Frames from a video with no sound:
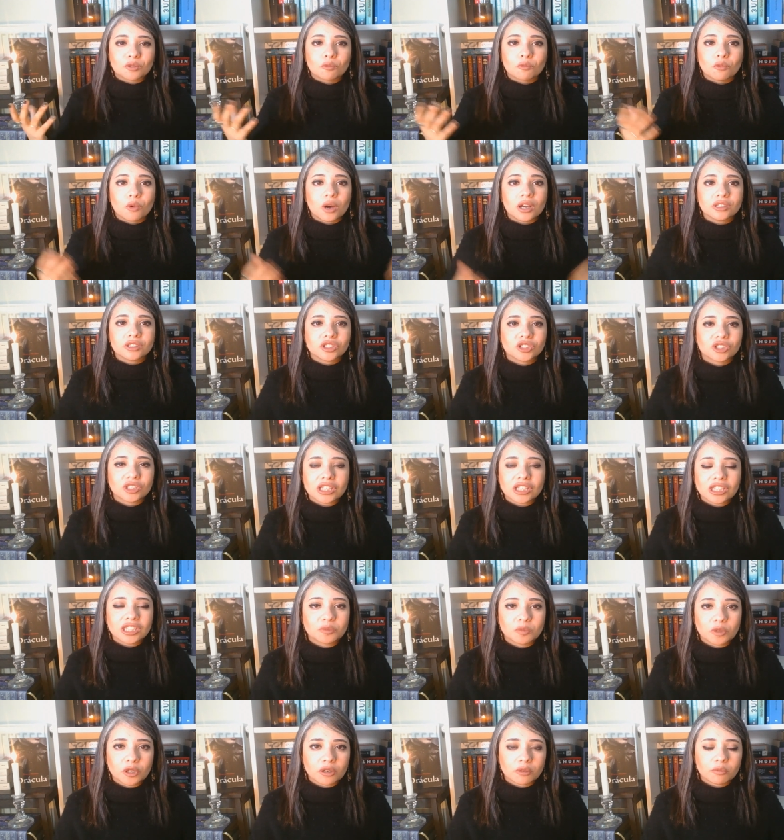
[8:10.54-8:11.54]
what
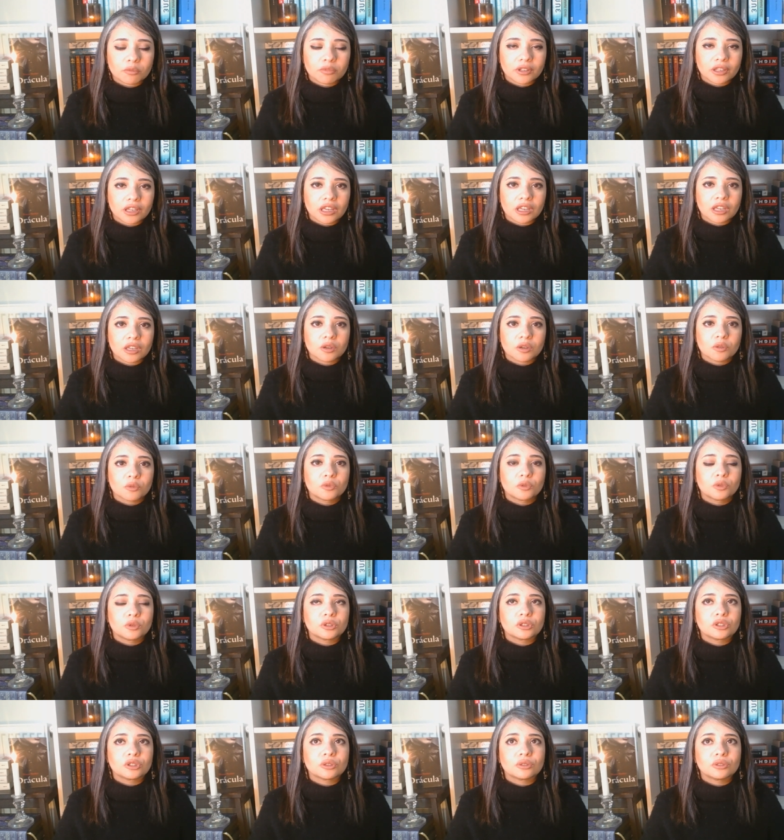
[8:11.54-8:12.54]
Shakespeare play
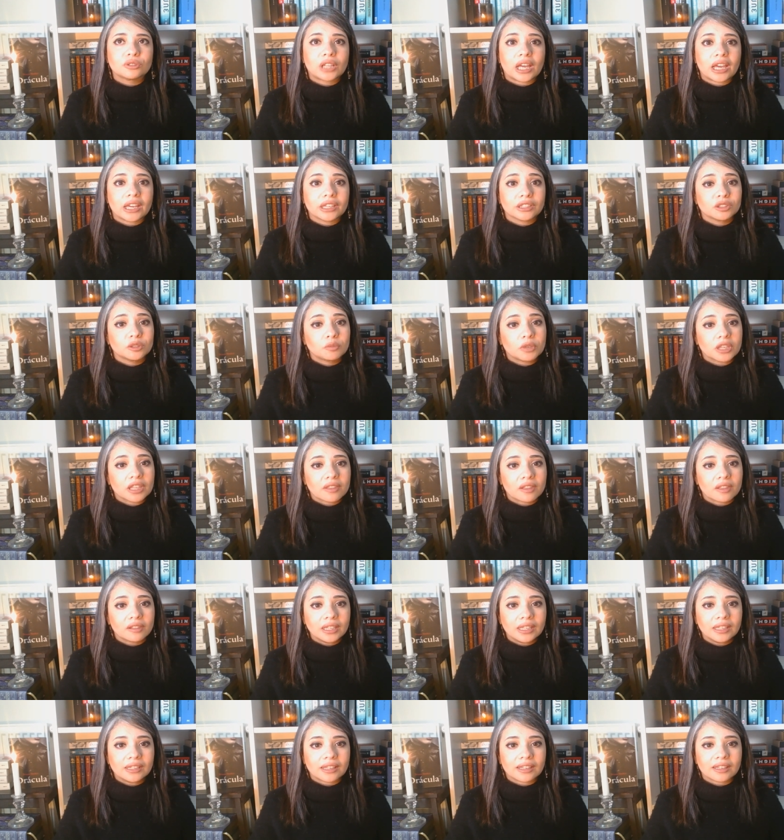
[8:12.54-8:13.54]
would you like to be the
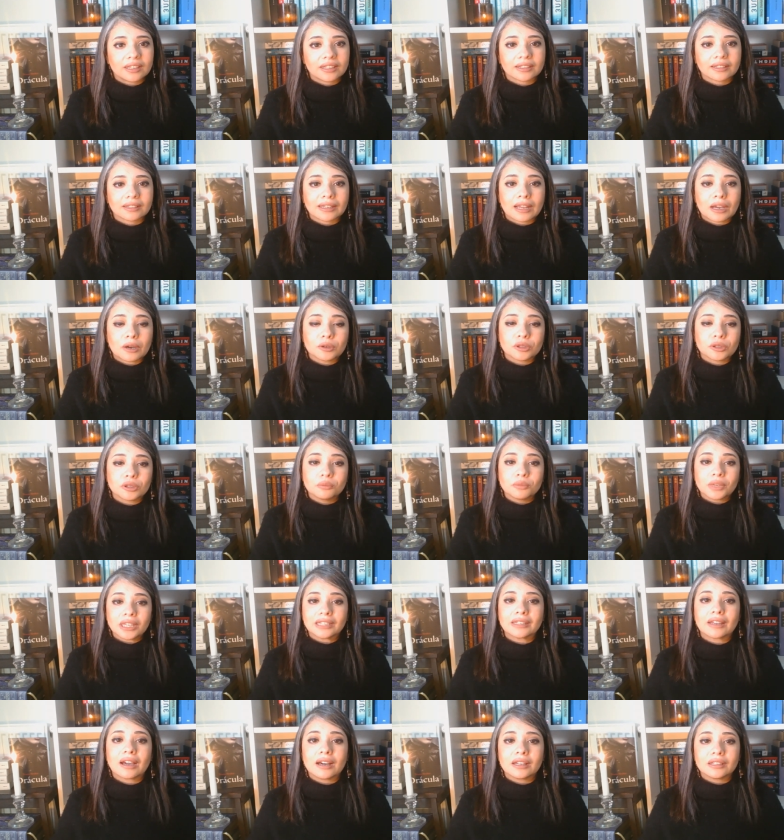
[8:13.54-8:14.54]
lead in? Now, you may
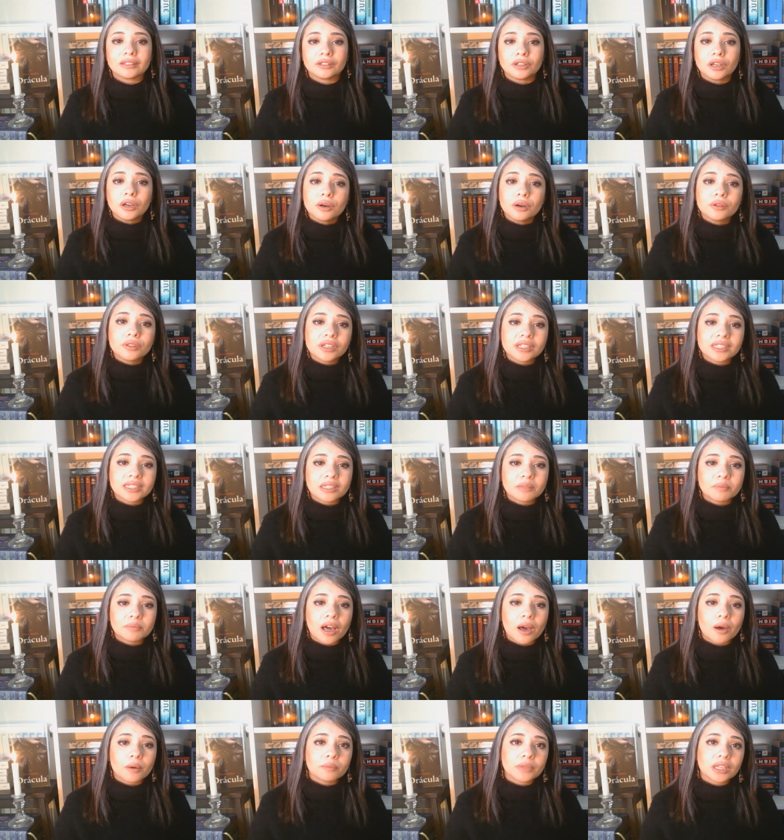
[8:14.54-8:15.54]
not know this
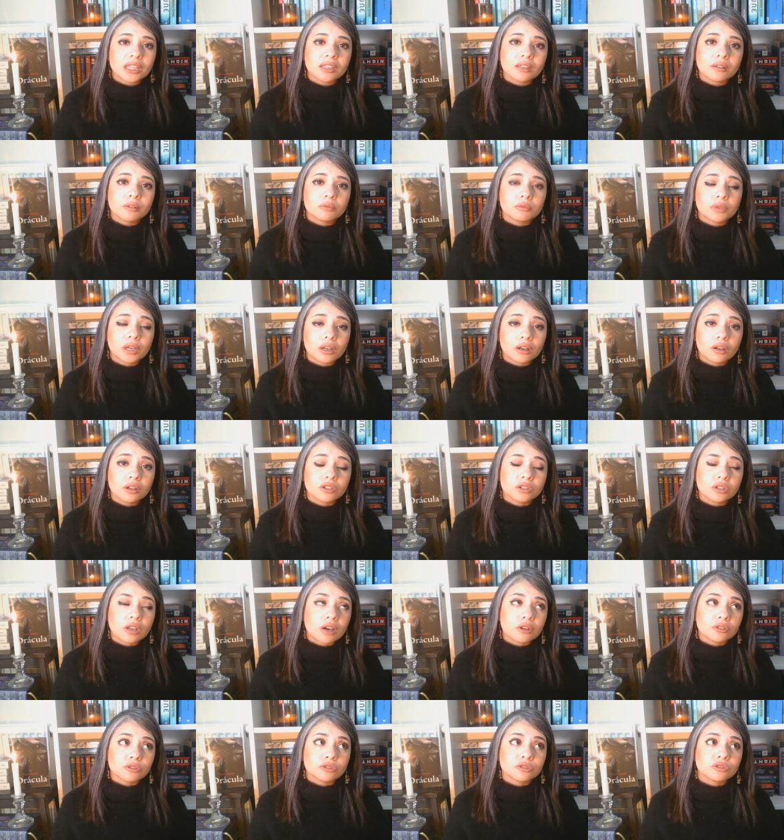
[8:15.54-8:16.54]
about me. Well,
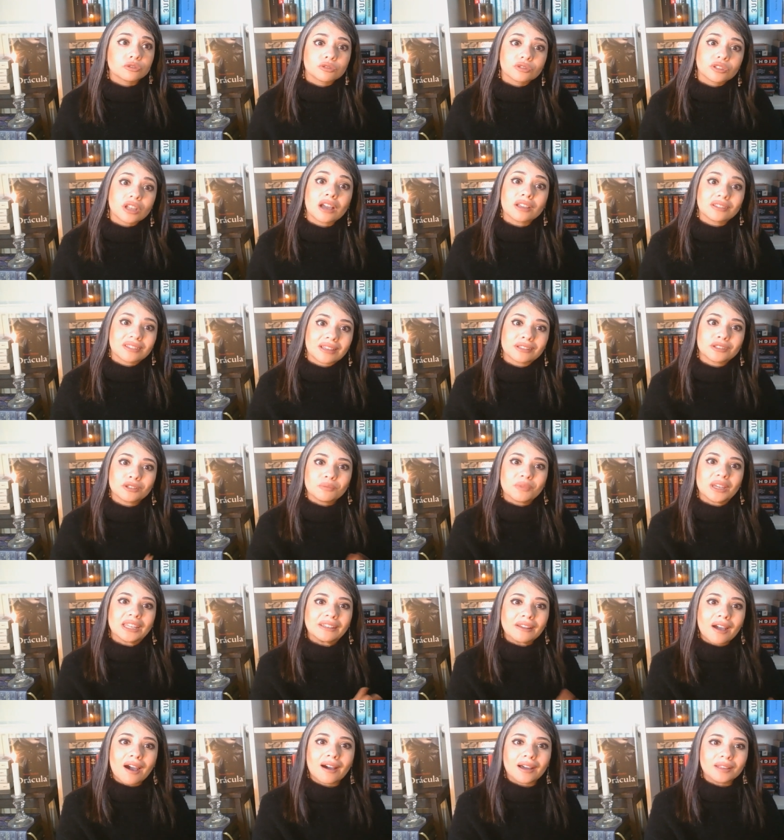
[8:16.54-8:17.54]
no, not that you may
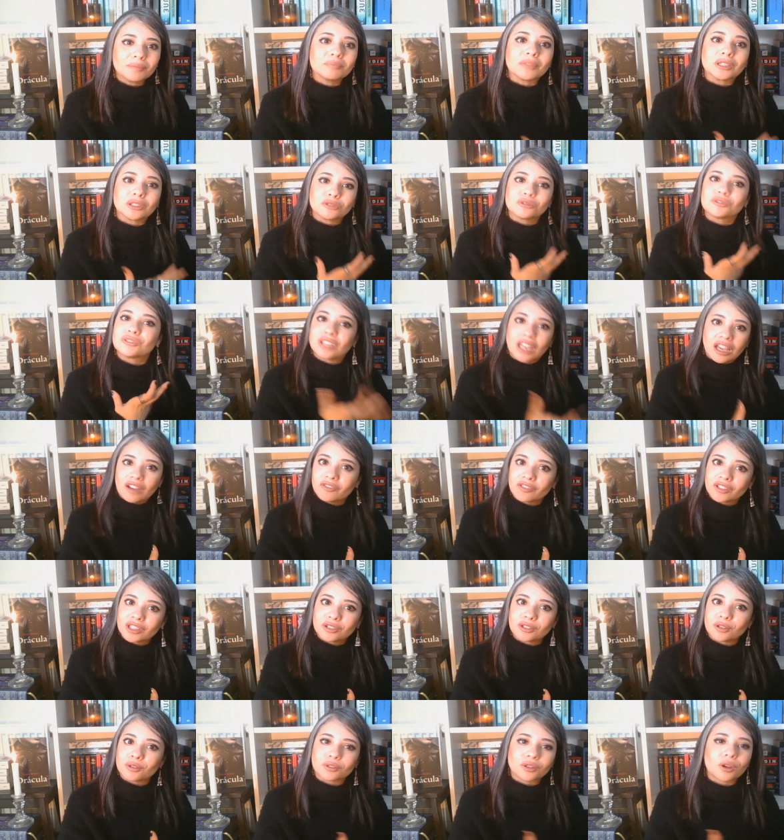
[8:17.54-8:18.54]
not, but you definitely
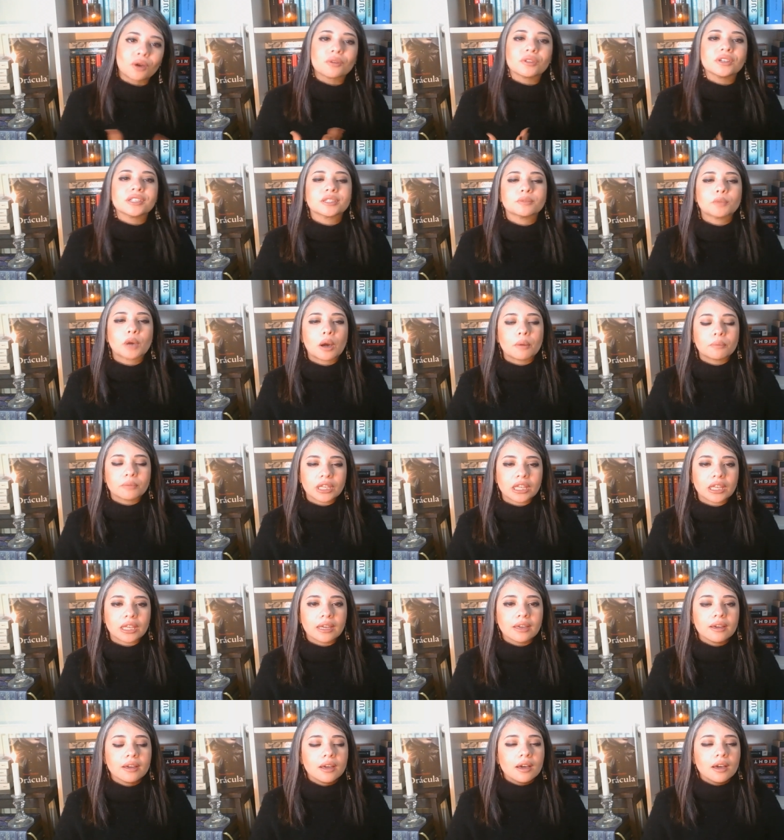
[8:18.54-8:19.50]
don't know this about me.